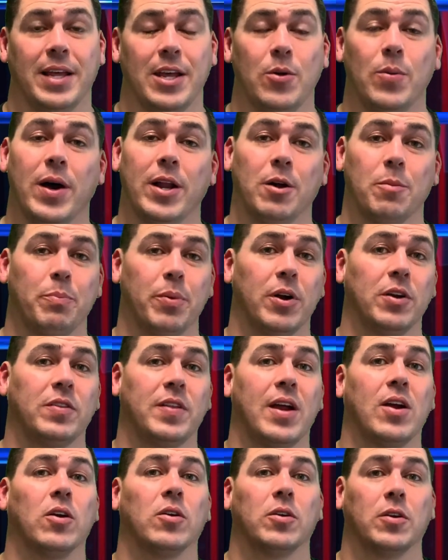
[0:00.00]
who had her birthday
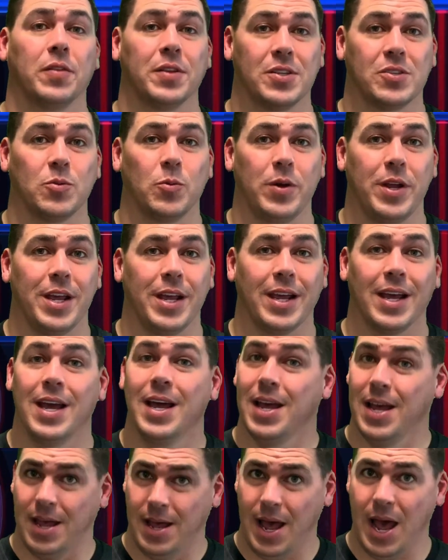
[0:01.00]
earlier this week.
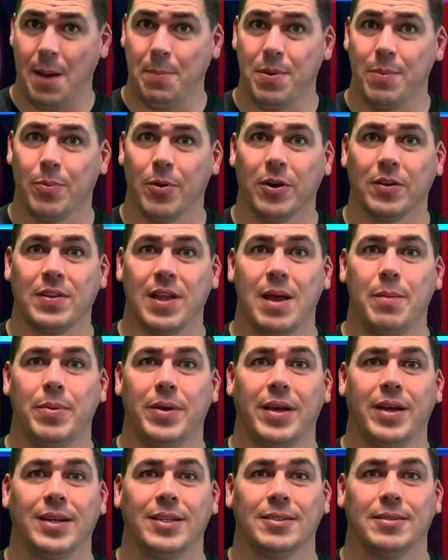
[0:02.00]
Happy birthday,
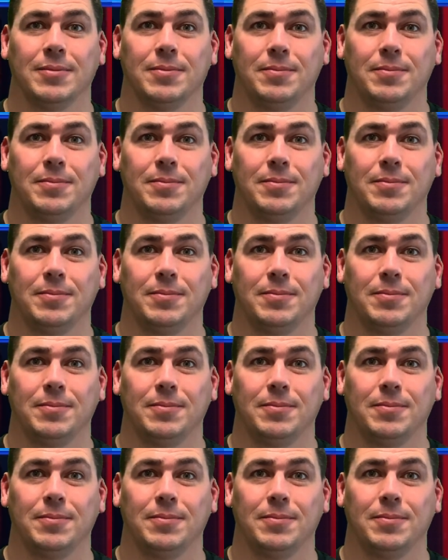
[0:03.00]
B.